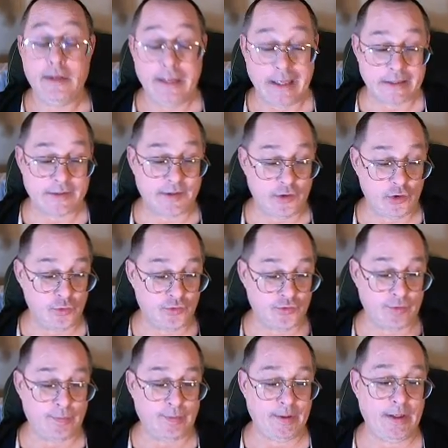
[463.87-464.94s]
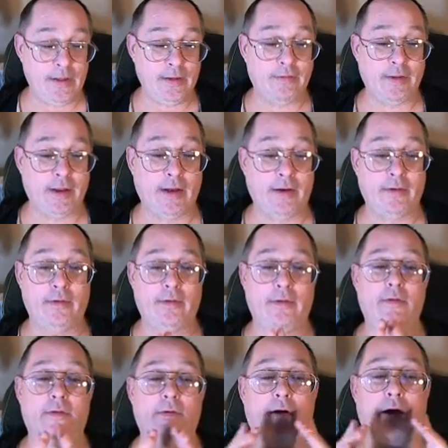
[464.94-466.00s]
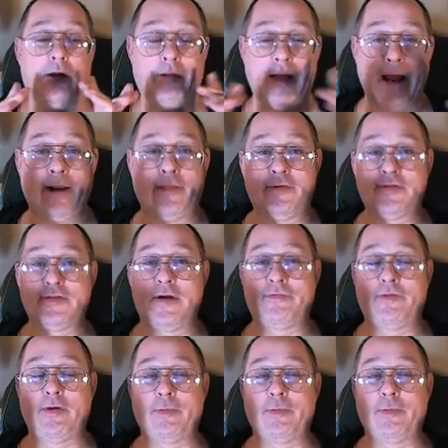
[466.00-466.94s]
Yes, it used to be that a lot of the stuff